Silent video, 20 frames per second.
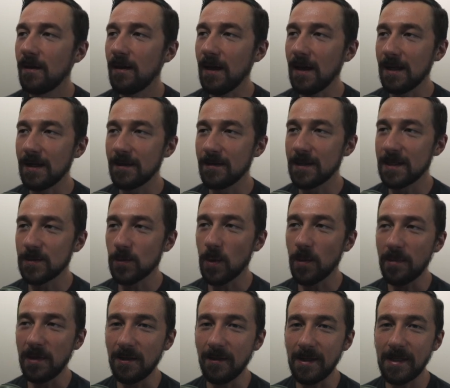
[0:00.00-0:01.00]
And this will
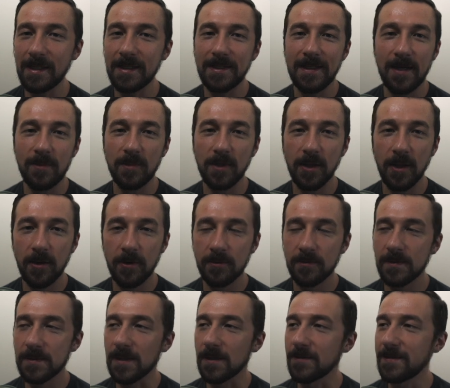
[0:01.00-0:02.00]
be linked down below,
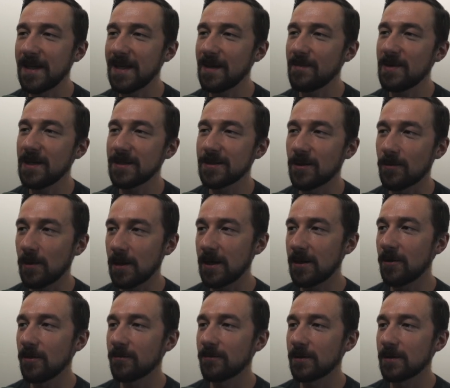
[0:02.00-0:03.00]
so take a minute to read
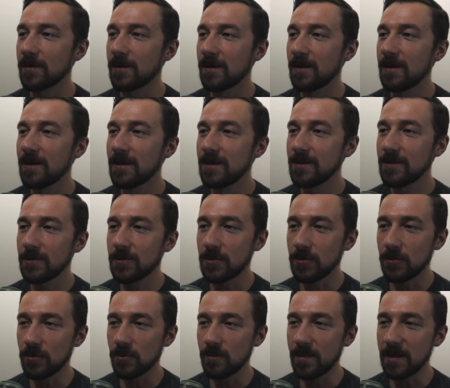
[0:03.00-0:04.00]
it over
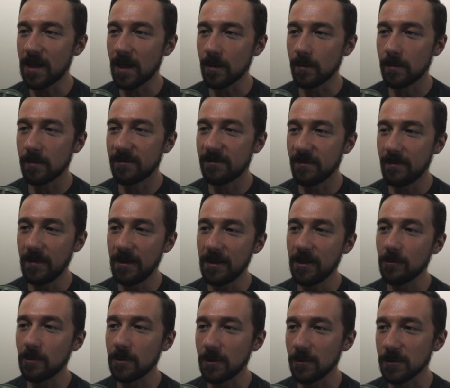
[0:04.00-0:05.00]
to become
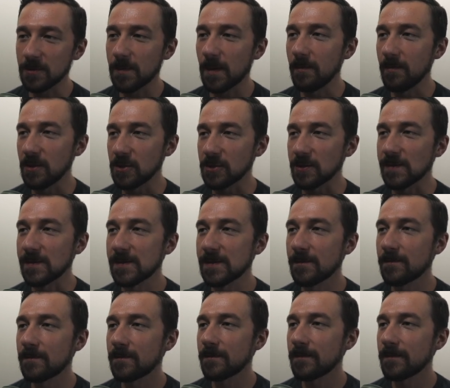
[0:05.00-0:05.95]
familiar with those permissions.